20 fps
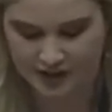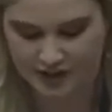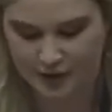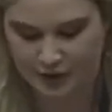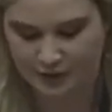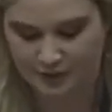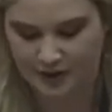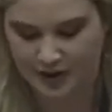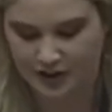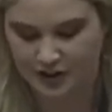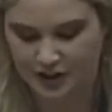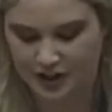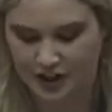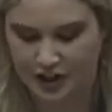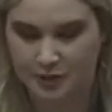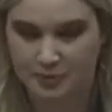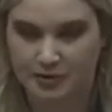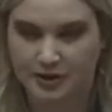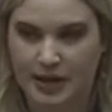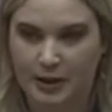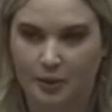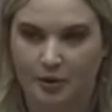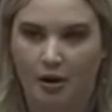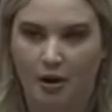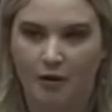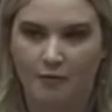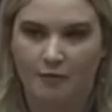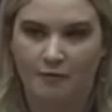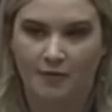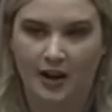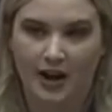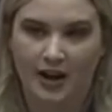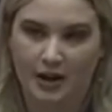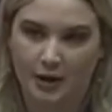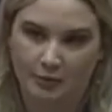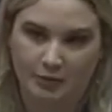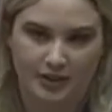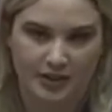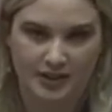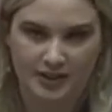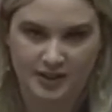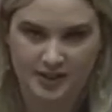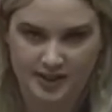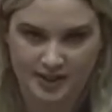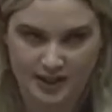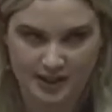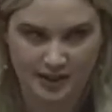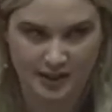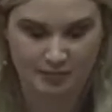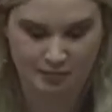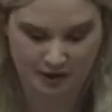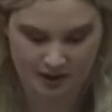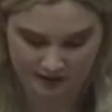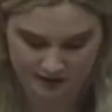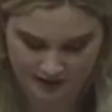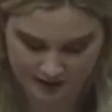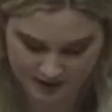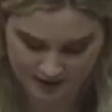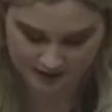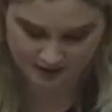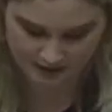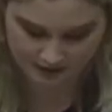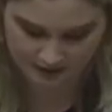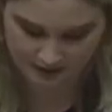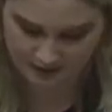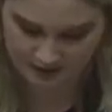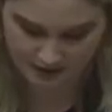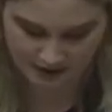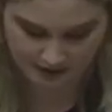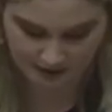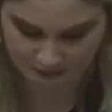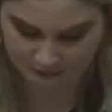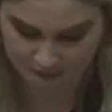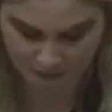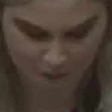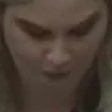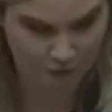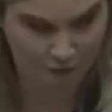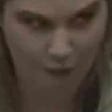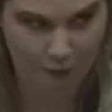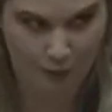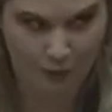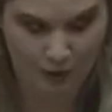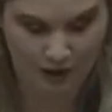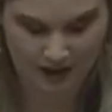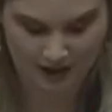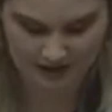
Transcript: to effect change, but they were all fired within 6 months of reporting